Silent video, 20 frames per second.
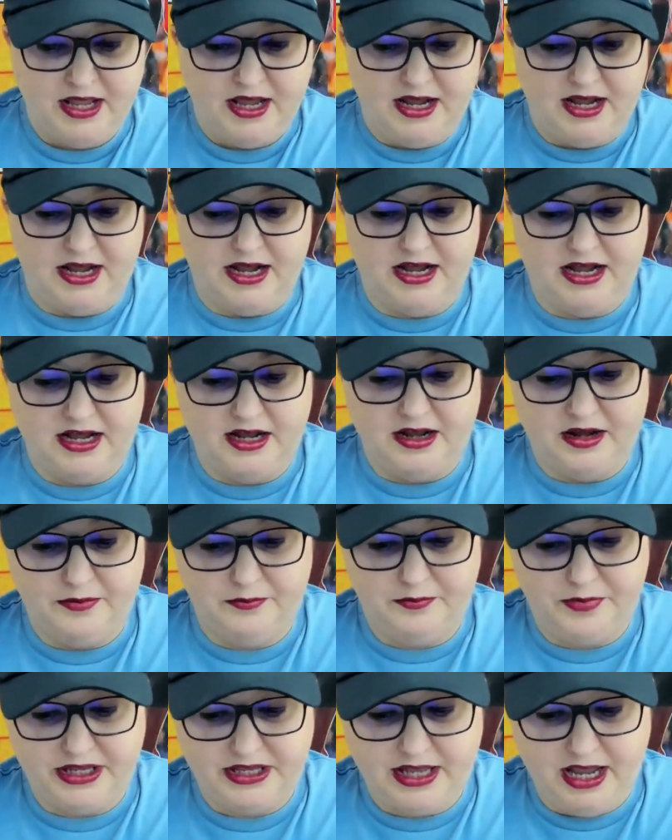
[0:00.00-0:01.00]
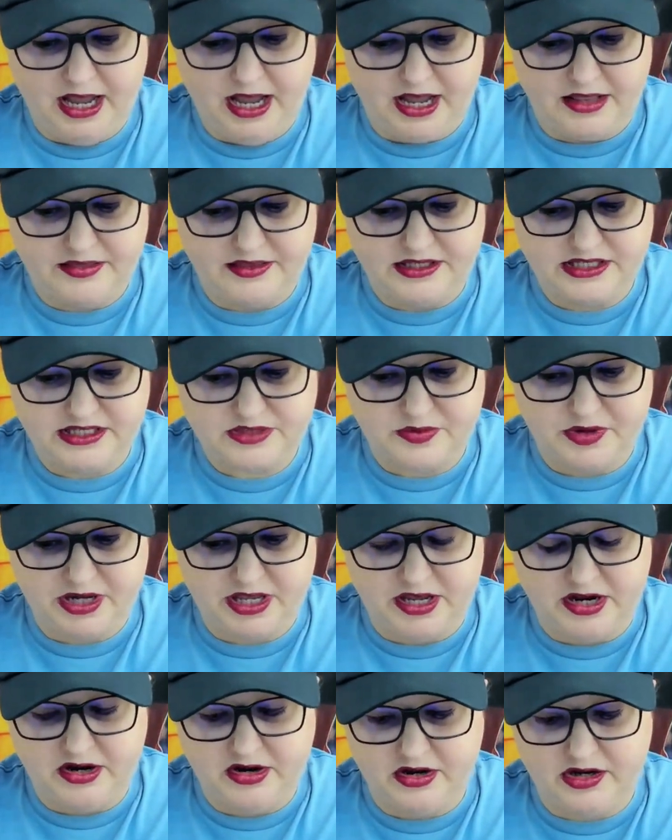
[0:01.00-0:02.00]
But yeah, this one
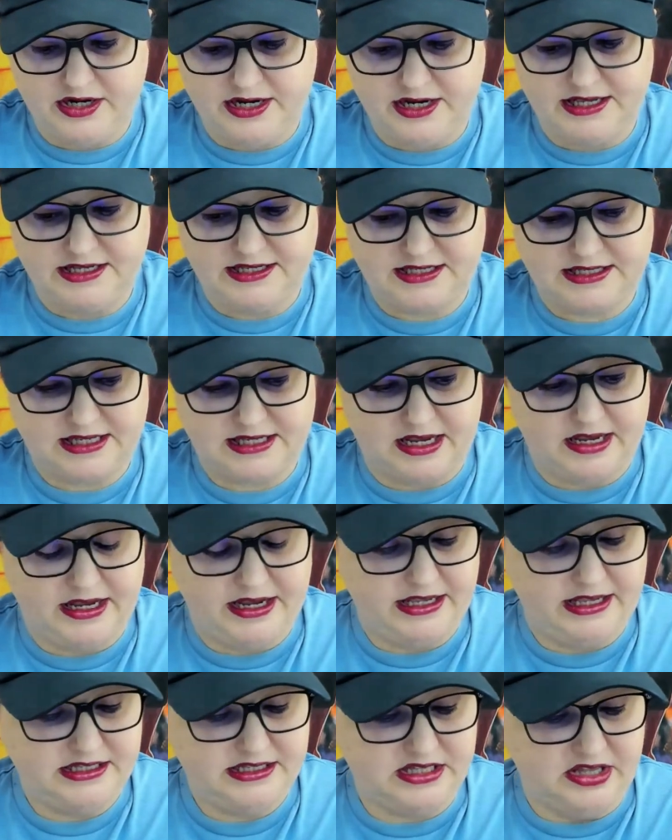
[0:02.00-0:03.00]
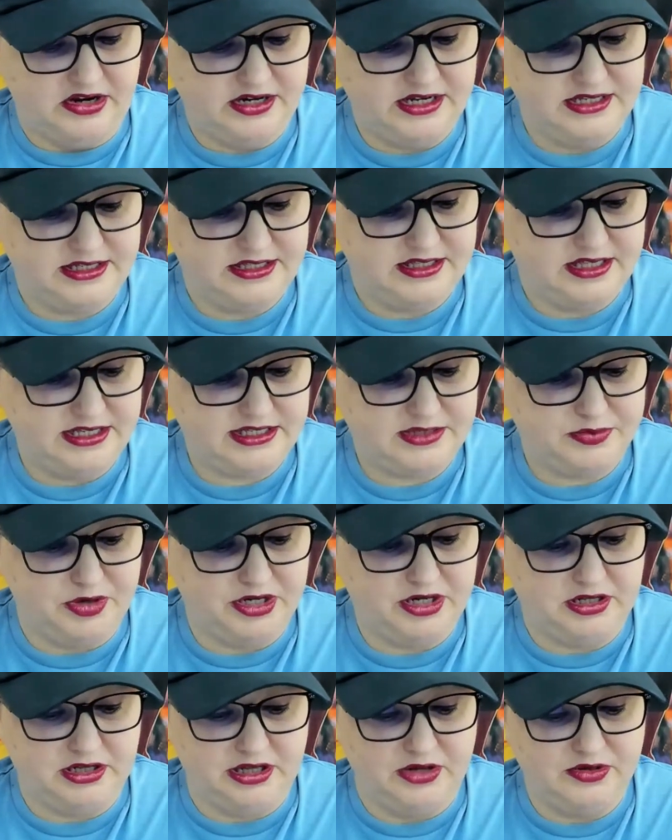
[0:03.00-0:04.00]
here is, as long as this
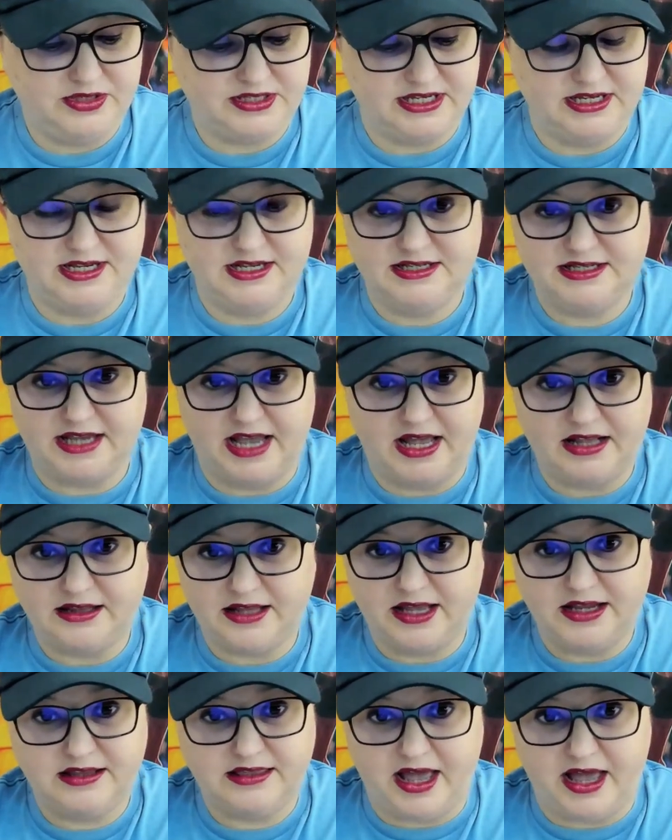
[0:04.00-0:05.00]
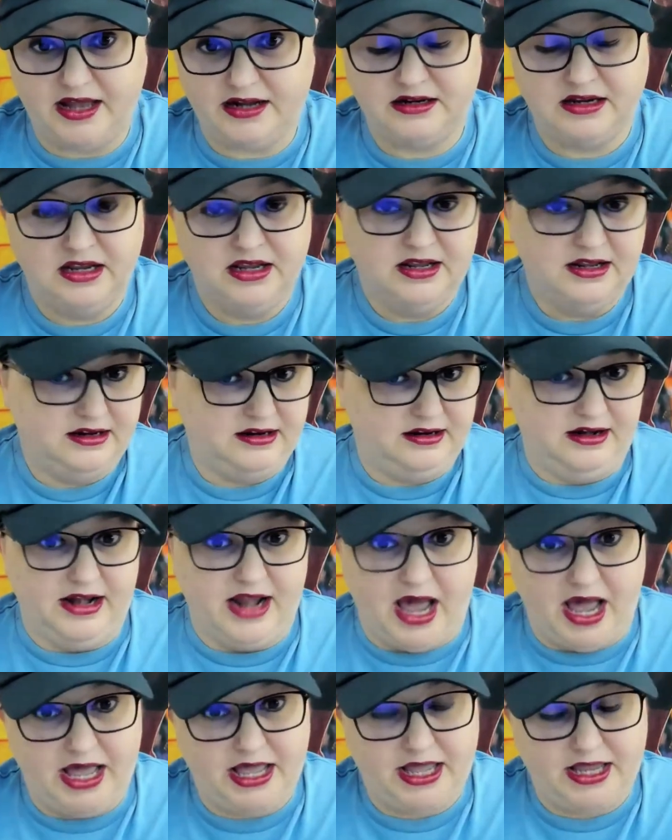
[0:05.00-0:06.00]
one closes at like that
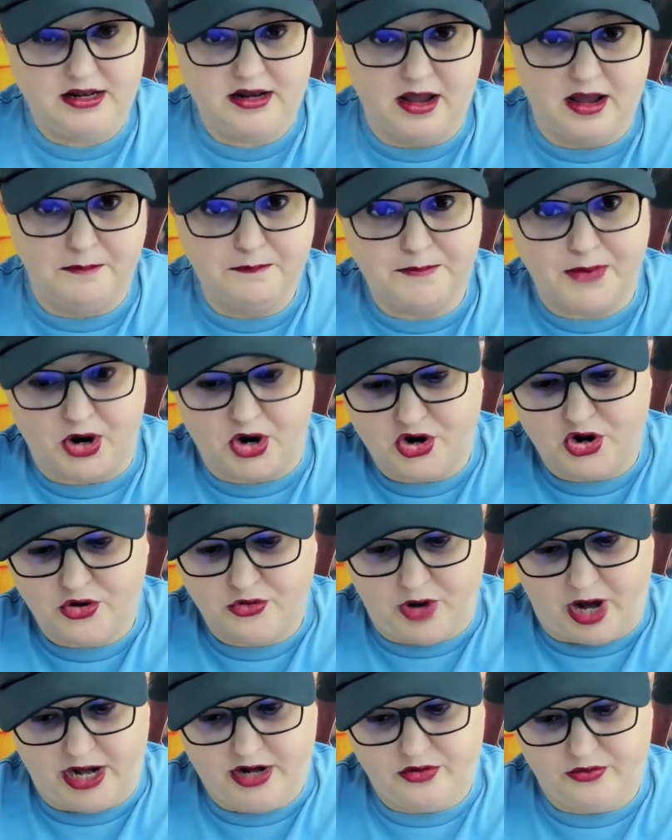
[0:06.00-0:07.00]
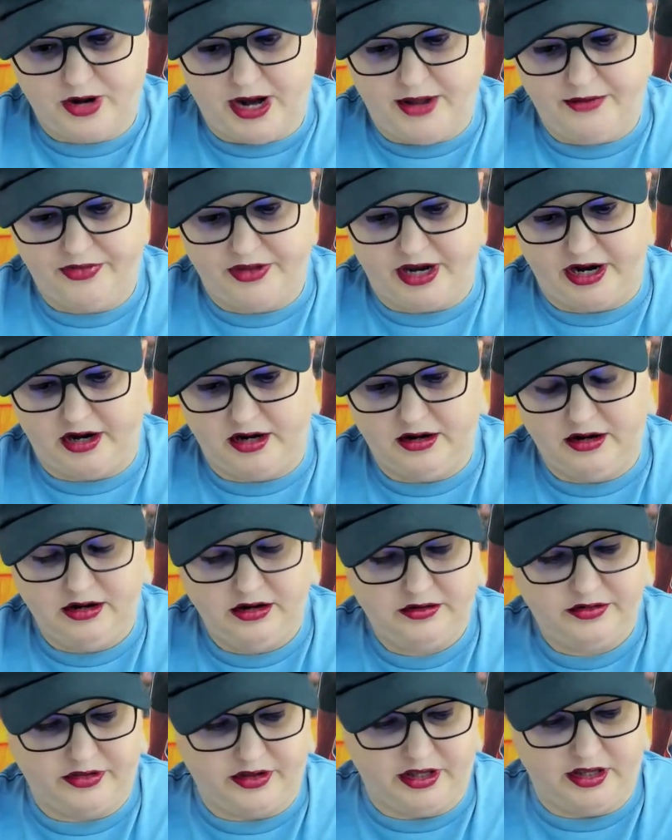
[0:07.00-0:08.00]
9 number right around there,
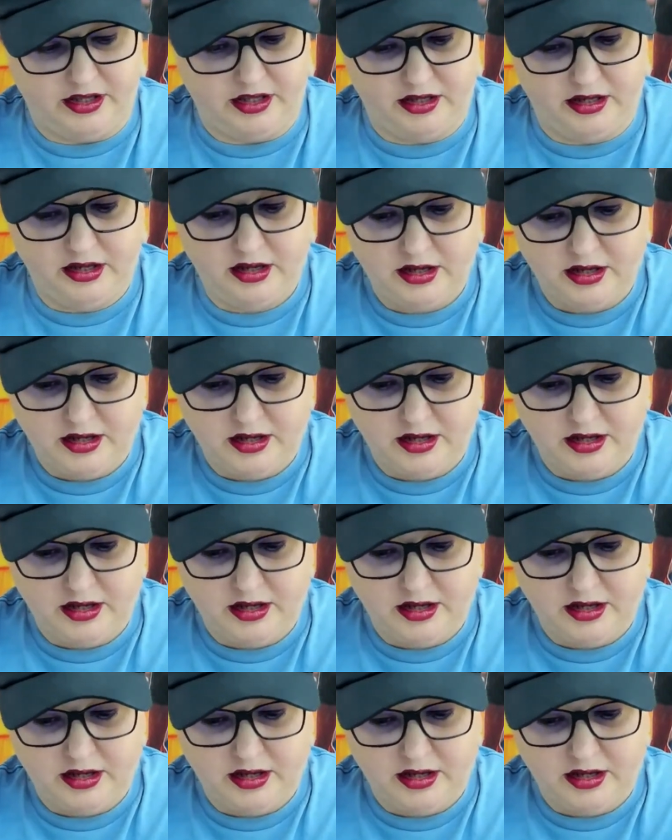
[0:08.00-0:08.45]
the